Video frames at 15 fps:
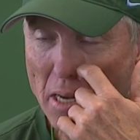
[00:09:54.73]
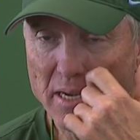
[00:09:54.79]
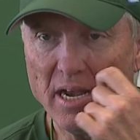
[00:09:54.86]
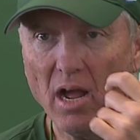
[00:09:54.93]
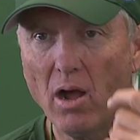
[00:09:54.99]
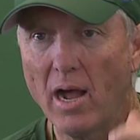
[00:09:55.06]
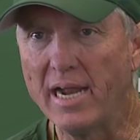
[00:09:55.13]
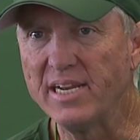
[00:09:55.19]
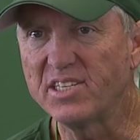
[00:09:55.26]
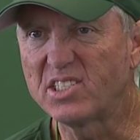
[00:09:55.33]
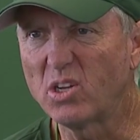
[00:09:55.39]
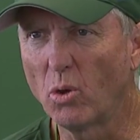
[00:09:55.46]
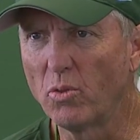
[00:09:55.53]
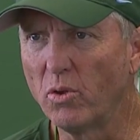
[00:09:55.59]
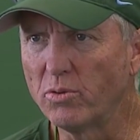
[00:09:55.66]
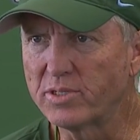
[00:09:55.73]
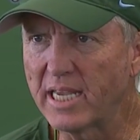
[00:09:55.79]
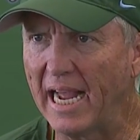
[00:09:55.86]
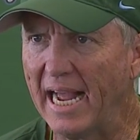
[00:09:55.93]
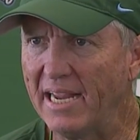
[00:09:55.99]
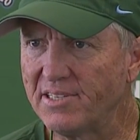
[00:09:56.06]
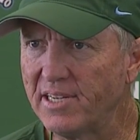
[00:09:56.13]
No, I just told those
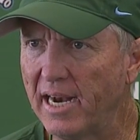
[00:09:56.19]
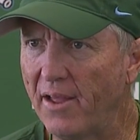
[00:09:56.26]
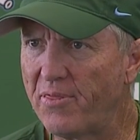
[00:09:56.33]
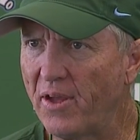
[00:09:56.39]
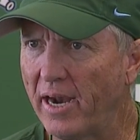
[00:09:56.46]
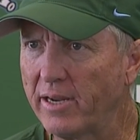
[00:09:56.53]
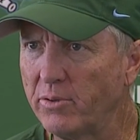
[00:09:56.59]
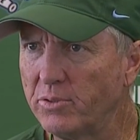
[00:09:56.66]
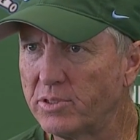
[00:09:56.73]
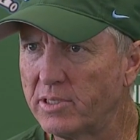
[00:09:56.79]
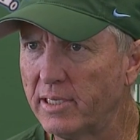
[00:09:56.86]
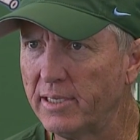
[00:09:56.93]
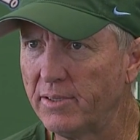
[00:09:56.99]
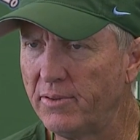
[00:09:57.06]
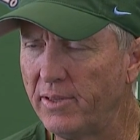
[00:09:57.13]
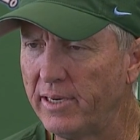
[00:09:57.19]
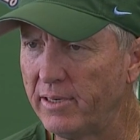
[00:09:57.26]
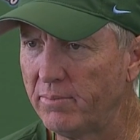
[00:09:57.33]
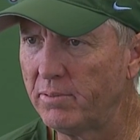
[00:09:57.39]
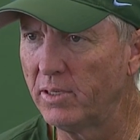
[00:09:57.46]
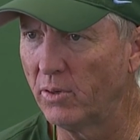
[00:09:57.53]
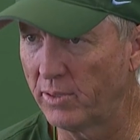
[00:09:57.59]
guys that I thought he was that
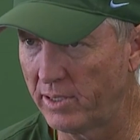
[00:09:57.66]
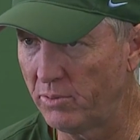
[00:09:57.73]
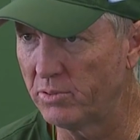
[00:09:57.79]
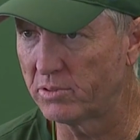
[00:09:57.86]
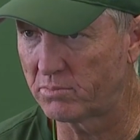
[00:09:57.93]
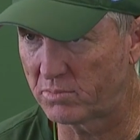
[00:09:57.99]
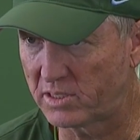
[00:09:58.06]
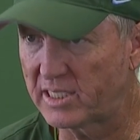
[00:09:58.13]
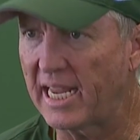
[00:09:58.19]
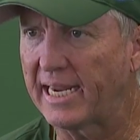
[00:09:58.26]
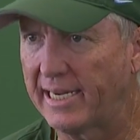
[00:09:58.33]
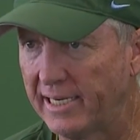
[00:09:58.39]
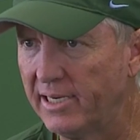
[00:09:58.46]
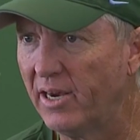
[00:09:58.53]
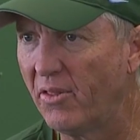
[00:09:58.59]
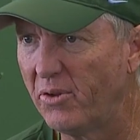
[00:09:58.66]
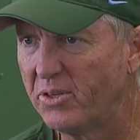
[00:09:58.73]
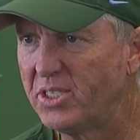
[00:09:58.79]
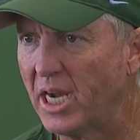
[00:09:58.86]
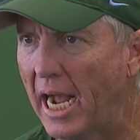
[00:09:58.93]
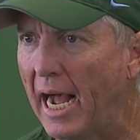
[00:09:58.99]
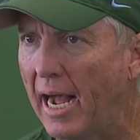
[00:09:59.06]
you know he was taking another
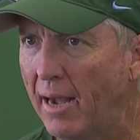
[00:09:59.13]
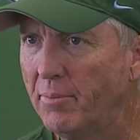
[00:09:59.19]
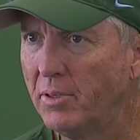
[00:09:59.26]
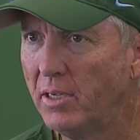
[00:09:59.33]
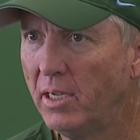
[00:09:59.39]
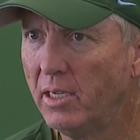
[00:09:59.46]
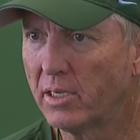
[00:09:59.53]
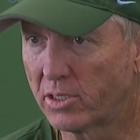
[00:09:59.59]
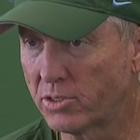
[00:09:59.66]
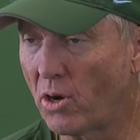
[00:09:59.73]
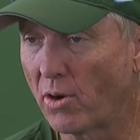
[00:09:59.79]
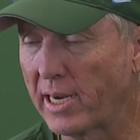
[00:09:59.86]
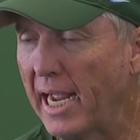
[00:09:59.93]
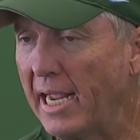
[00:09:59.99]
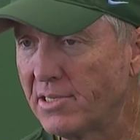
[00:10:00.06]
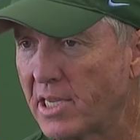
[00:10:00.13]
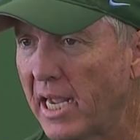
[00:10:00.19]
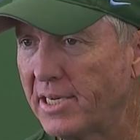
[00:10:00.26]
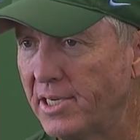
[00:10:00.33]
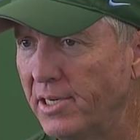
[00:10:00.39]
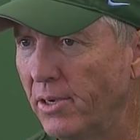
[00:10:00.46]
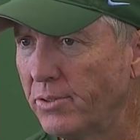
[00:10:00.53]
job because our guys got
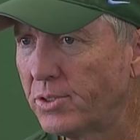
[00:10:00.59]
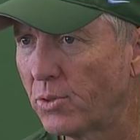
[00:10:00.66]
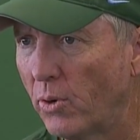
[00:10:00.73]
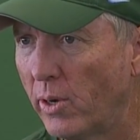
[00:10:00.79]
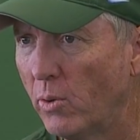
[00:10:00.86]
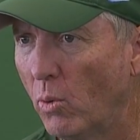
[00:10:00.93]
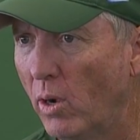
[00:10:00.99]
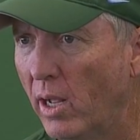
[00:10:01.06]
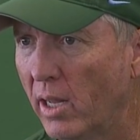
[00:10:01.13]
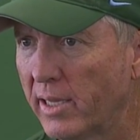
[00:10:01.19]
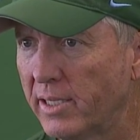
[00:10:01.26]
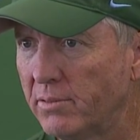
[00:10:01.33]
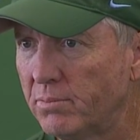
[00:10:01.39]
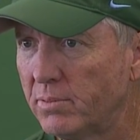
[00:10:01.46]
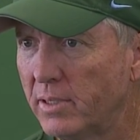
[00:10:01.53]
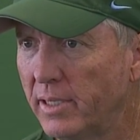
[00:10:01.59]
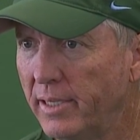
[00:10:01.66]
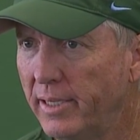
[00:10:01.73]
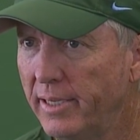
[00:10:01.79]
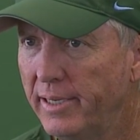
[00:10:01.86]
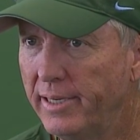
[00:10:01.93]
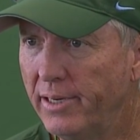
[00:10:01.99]
to know Troy well. He's
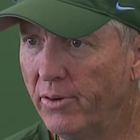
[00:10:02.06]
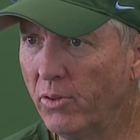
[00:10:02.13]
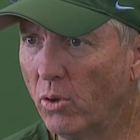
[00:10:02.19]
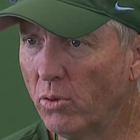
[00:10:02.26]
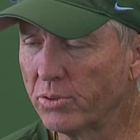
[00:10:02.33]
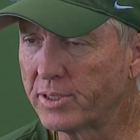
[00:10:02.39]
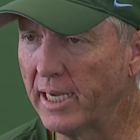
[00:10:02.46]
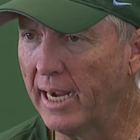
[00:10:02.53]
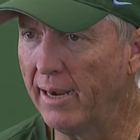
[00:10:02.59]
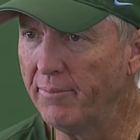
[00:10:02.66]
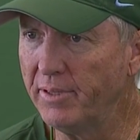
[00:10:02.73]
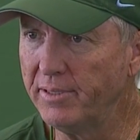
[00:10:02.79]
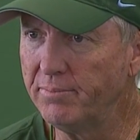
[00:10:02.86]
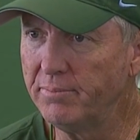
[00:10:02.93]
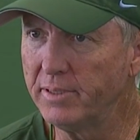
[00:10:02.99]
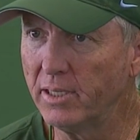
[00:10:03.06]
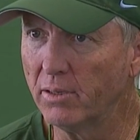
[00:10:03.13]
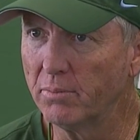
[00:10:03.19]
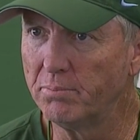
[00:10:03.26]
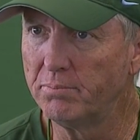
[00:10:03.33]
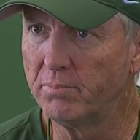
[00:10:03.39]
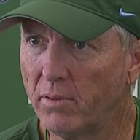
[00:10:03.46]
here the whole time that you
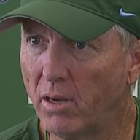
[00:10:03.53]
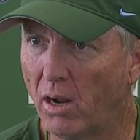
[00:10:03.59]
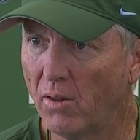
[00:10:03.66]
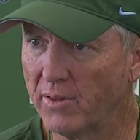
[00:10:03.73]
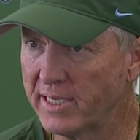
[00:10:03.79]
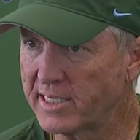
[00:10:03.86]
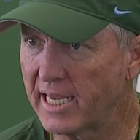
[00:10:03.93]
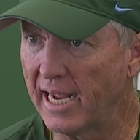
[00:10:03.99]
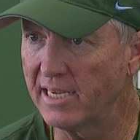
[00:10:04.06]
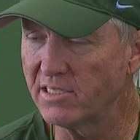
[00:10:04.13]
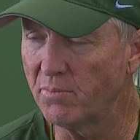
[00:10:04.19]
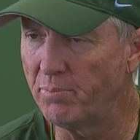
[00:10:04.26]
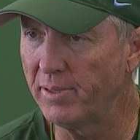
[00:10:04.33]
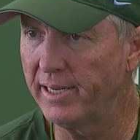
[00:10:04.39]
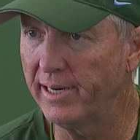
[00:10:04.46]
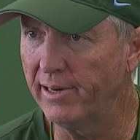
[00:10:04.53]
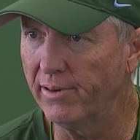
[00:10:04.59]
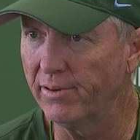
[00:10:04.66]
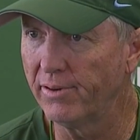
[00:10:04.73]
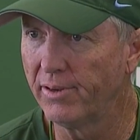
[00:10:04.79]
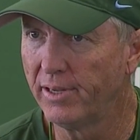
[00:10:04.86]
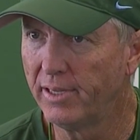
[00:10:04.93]
know all these guys have been
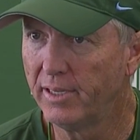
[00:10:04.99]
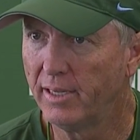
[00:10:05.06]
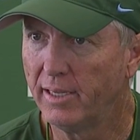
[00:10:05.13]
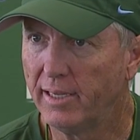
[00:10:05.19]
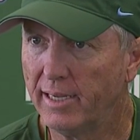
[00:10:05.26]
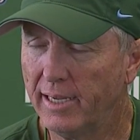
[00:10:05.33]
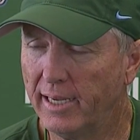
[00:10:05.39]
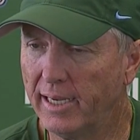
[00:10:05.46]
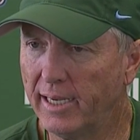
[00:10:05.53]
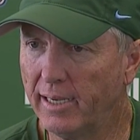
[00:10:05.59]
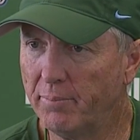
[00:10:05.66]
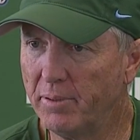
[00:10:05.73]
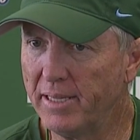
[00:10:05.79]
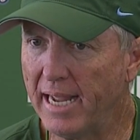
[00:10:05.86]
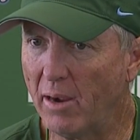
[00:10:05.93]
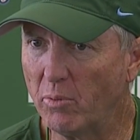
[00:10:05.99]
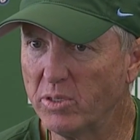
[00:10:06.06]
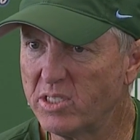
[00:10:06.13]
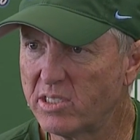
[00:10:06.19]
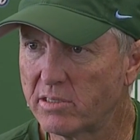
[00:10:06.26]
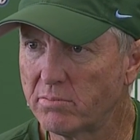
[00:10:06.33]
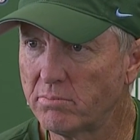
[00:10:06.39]
here, uh, but that
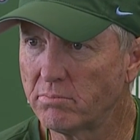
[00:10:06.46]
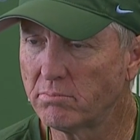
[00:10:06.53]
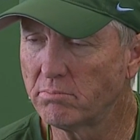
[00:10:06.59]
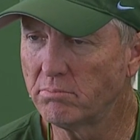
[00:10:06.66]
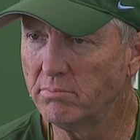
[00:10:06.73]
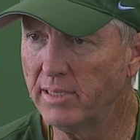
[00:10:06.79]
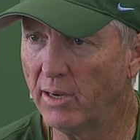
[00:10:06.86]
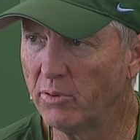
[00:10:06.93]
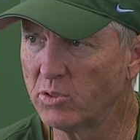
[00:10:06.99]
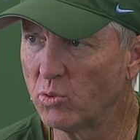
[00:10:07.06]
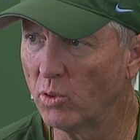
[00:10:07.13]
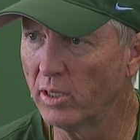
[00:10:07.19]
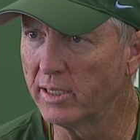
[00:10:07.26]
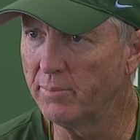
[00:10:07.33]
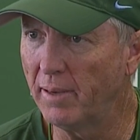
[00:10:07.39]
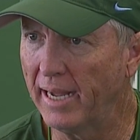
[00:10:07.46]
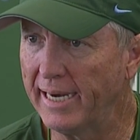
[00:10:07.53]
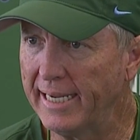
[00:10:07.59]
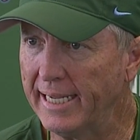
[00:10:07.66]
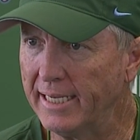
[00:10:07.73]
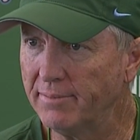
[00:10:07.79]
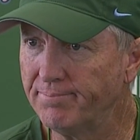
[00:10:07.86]
was that was really about
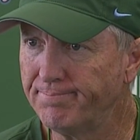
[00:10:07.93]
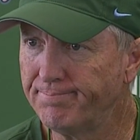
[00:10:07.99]
it.